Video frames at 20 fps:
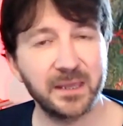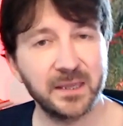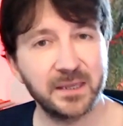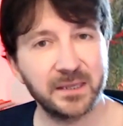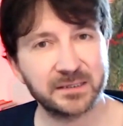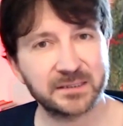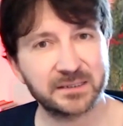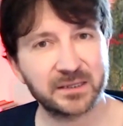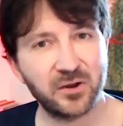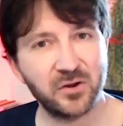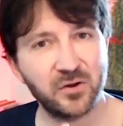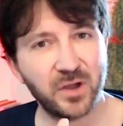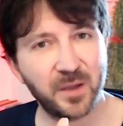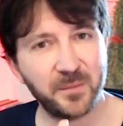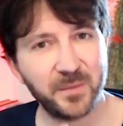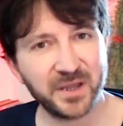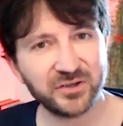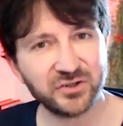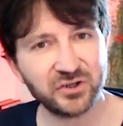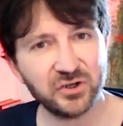So
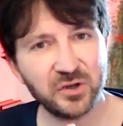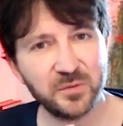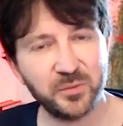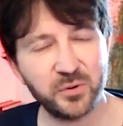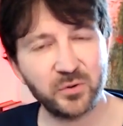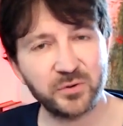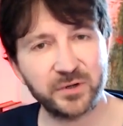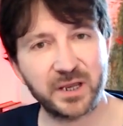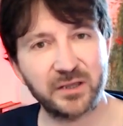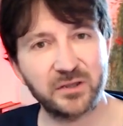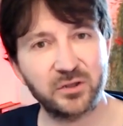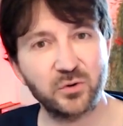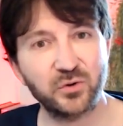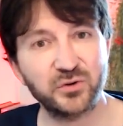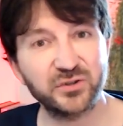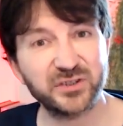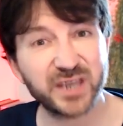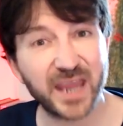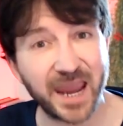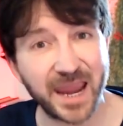imagine you pulled out your
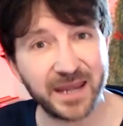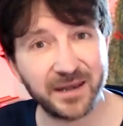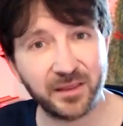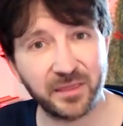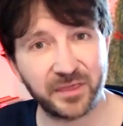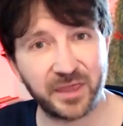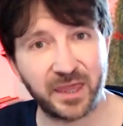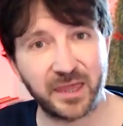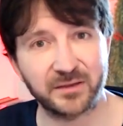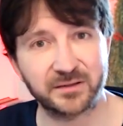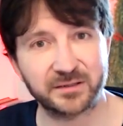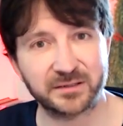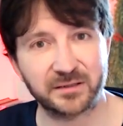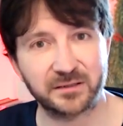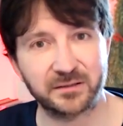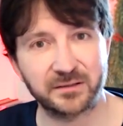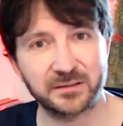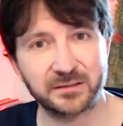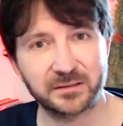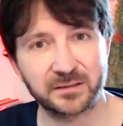
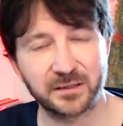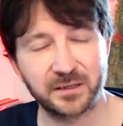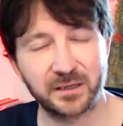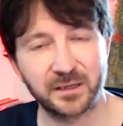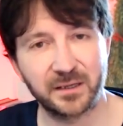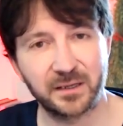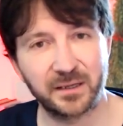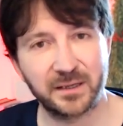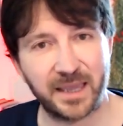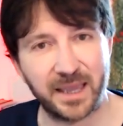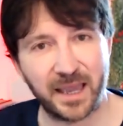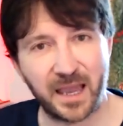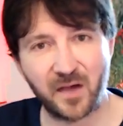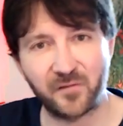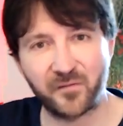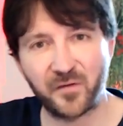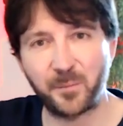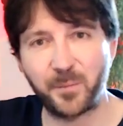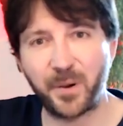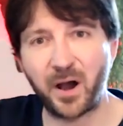10,000 out
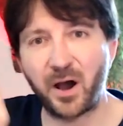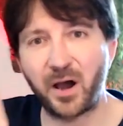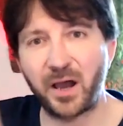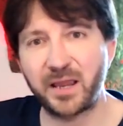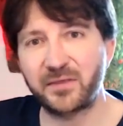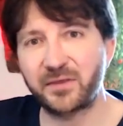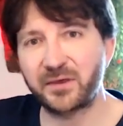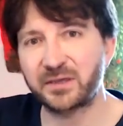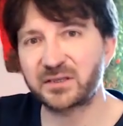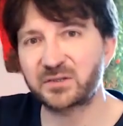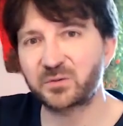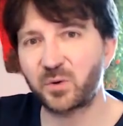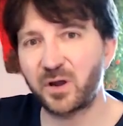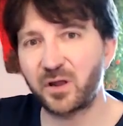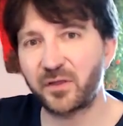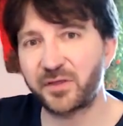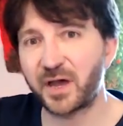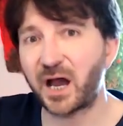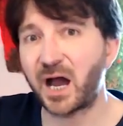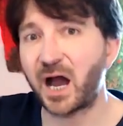of a pie that is
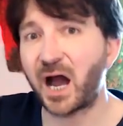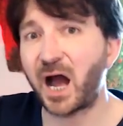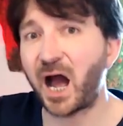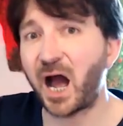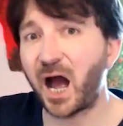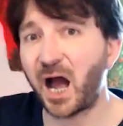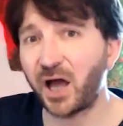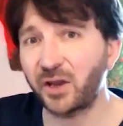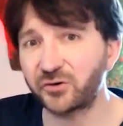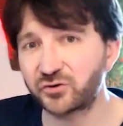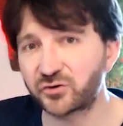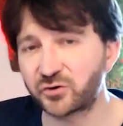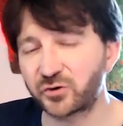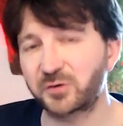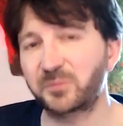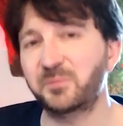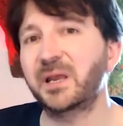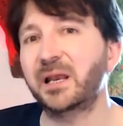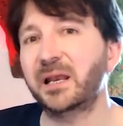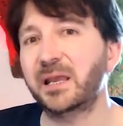worth 100
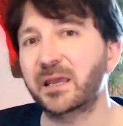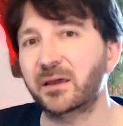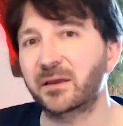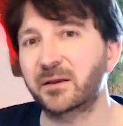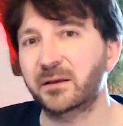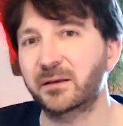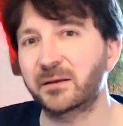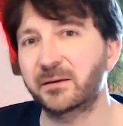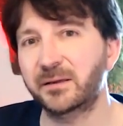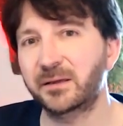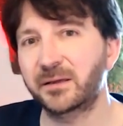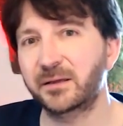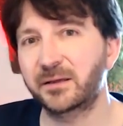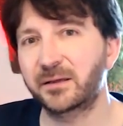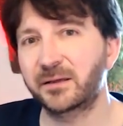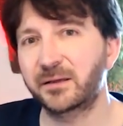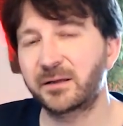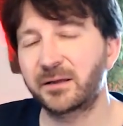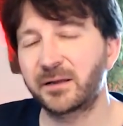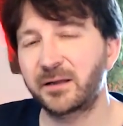million.
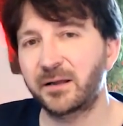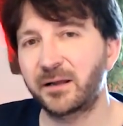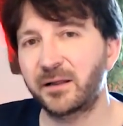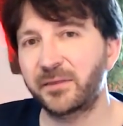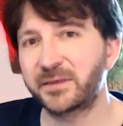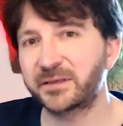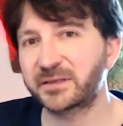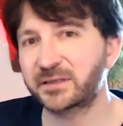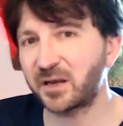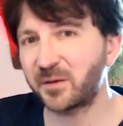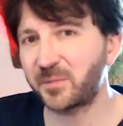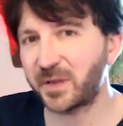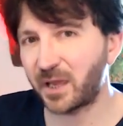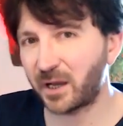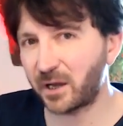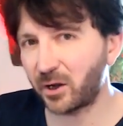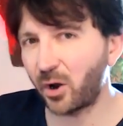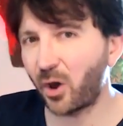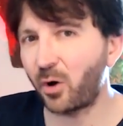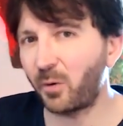There's going to be a
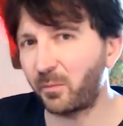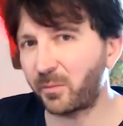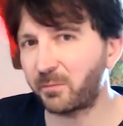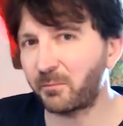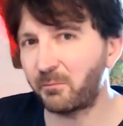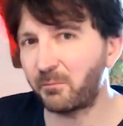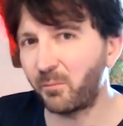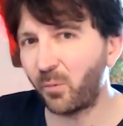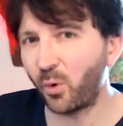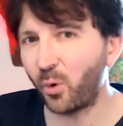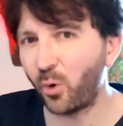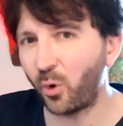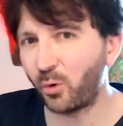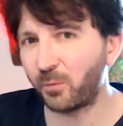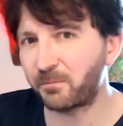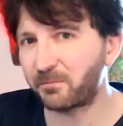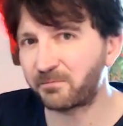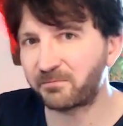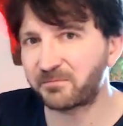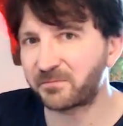lot more
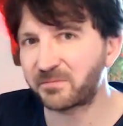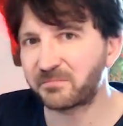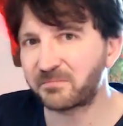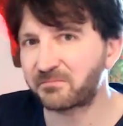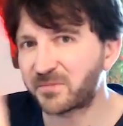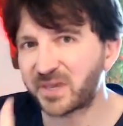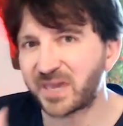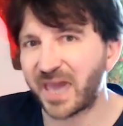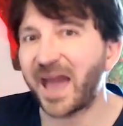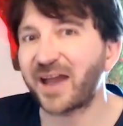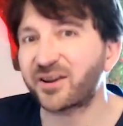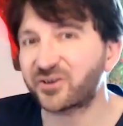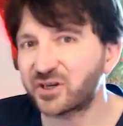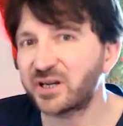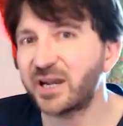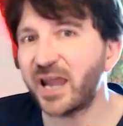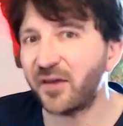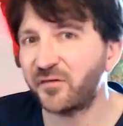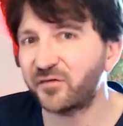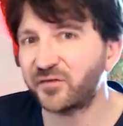cash
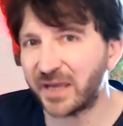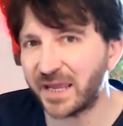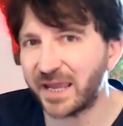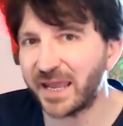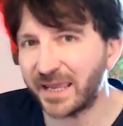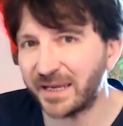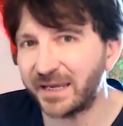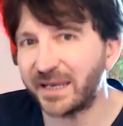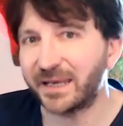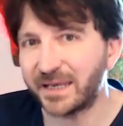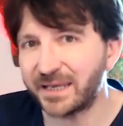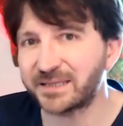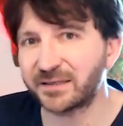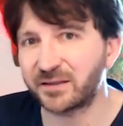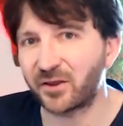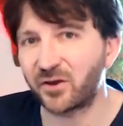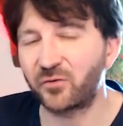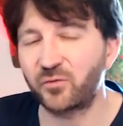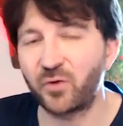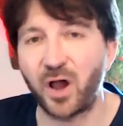left in it, isn't
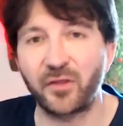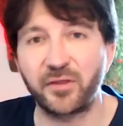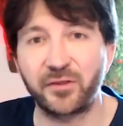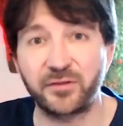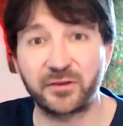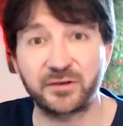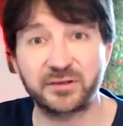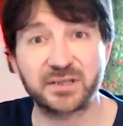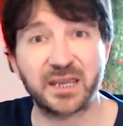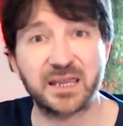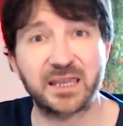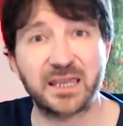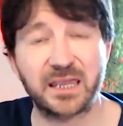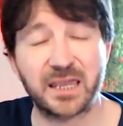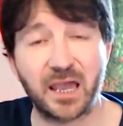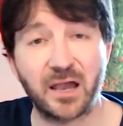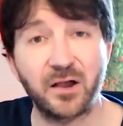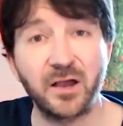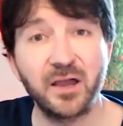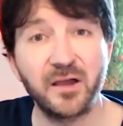there, rather than taking
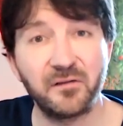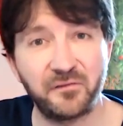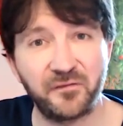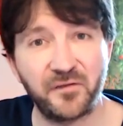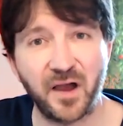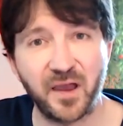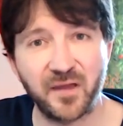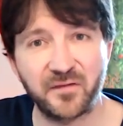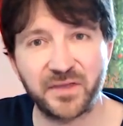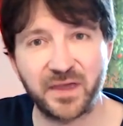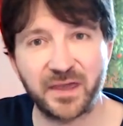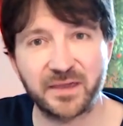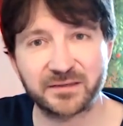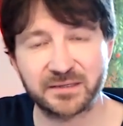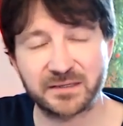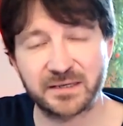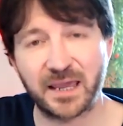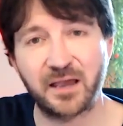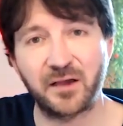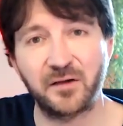out
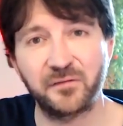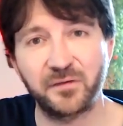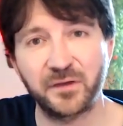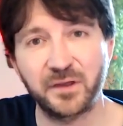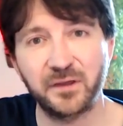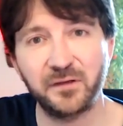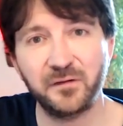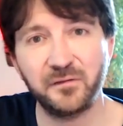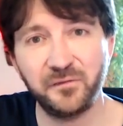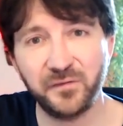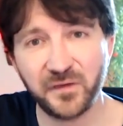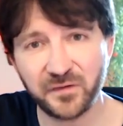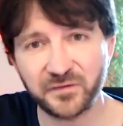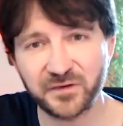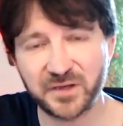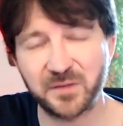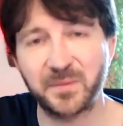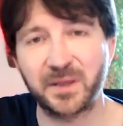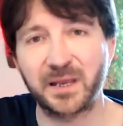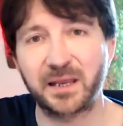5,000 out of
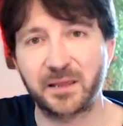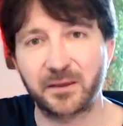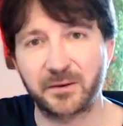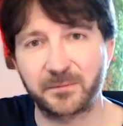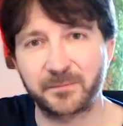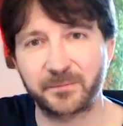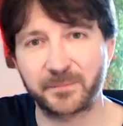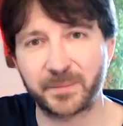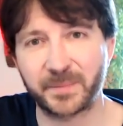50 million.